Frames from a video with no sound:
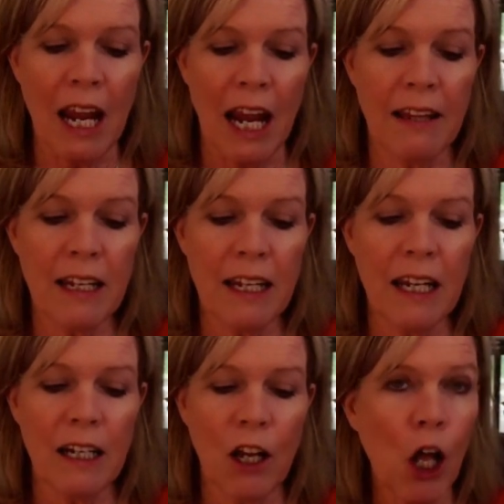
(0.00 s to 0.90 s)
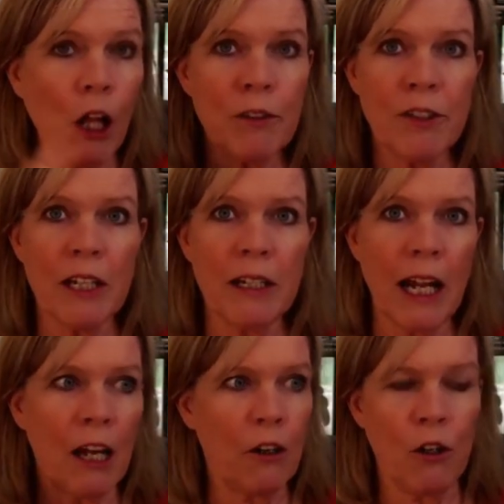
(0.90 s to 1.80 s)
And then all of a sudden,
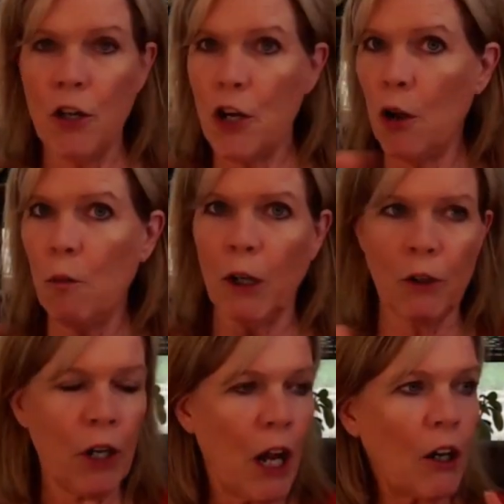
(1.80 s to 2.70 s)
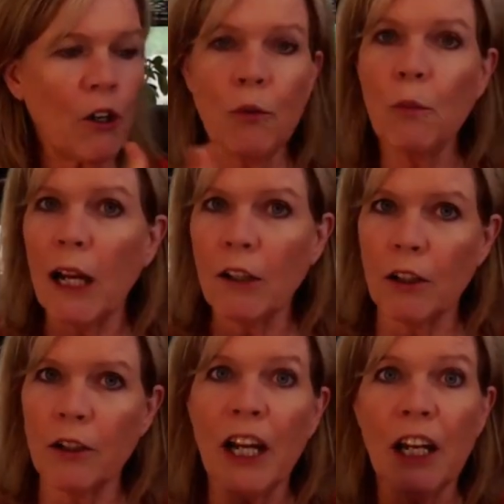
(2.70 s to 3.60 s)
out of nowhere, not on the
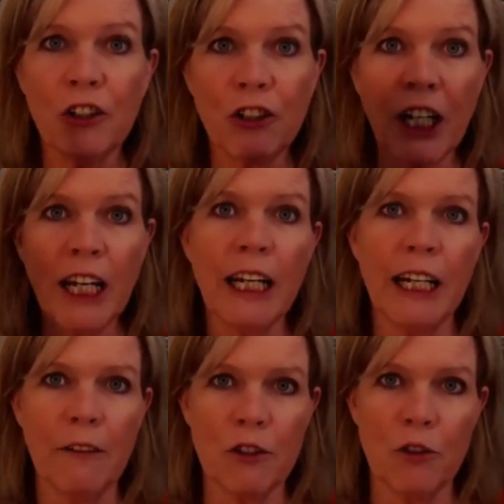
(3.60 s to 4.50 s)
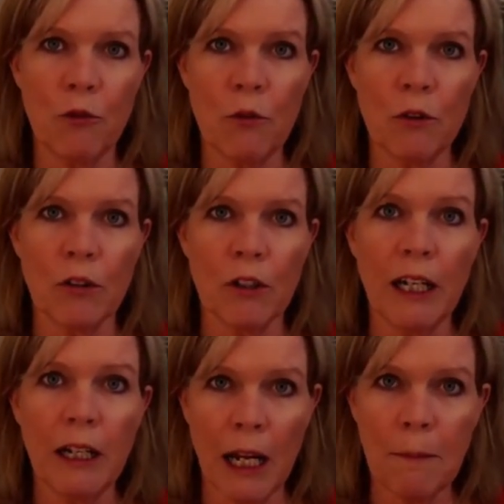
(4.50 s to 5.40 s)
record, Janet gives an order
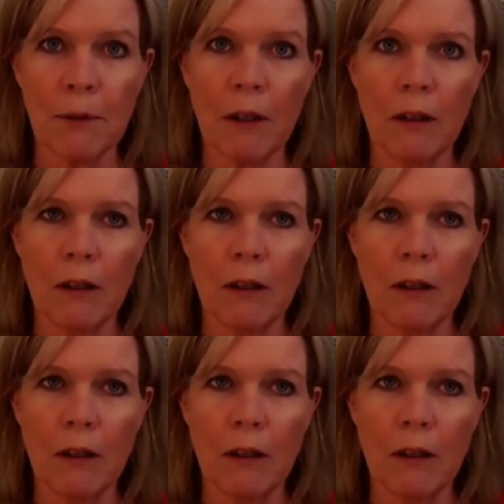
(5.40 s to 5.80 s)
in April.